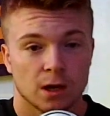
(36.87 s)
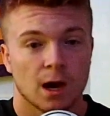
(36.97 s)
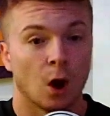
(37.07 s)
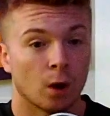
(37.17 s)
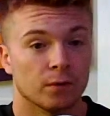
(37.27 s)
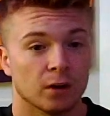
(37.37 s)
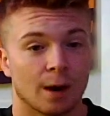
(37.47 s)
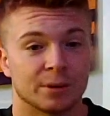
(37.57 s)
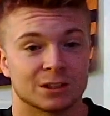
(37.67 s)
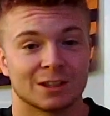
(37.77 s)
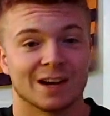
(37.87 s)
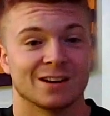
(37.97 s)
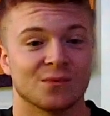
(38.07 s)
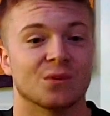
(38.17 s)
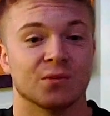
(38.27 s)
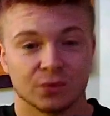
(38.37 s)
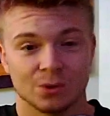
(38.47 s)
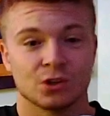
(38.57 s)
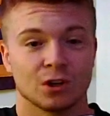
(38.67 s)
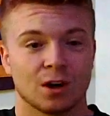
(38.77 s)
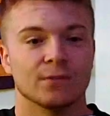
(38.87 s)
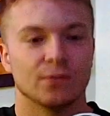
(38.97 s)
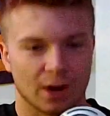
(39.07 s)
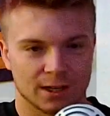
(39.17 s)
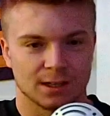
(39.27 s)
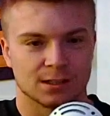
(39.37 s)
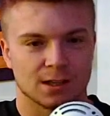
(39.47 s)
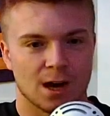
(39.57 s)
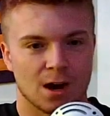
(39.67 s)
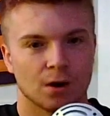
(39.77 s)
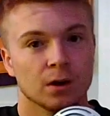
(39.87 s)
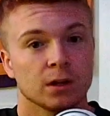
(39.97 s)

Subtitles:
However, I'm excited for the future of the Vikings now.